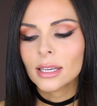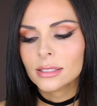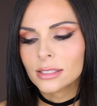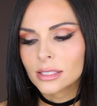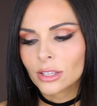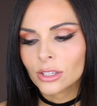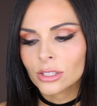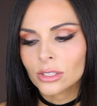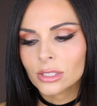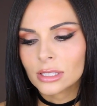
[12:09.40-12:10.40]
let's
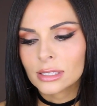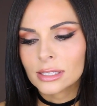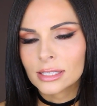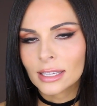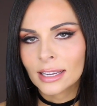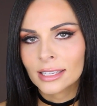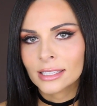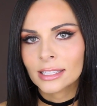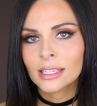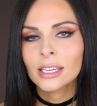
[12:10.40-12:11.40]
learn to
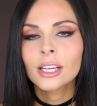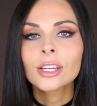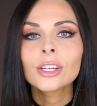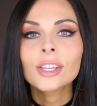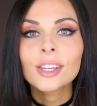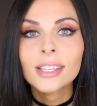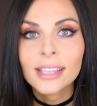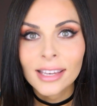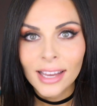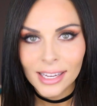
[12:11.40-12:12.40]
say
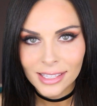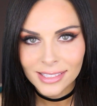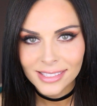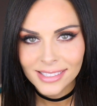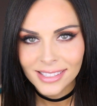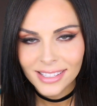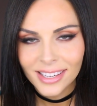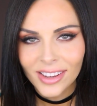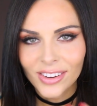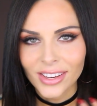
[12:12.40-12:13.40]
good night,
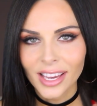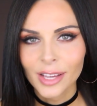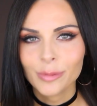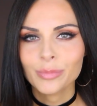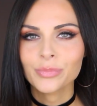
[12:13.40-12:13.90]
okay?